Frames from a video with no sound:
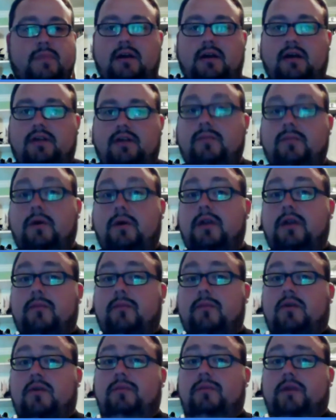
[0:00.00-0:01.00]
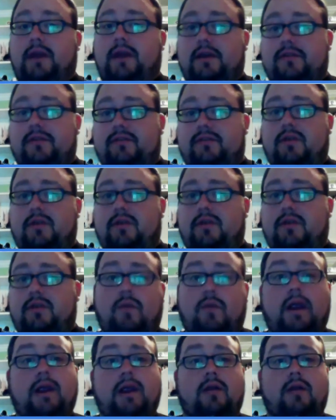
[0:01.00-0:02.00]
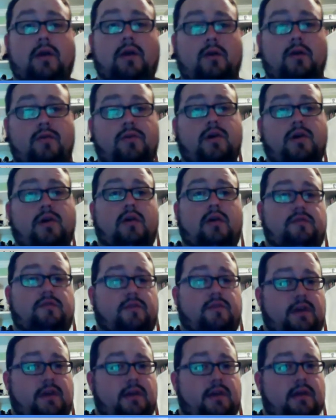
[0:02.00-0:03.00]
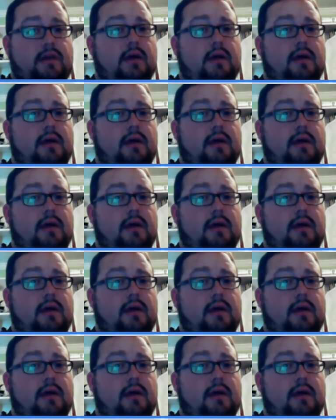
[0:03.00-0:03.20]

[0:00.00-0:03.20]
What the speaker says: small number of blanks that you can write your own cards in,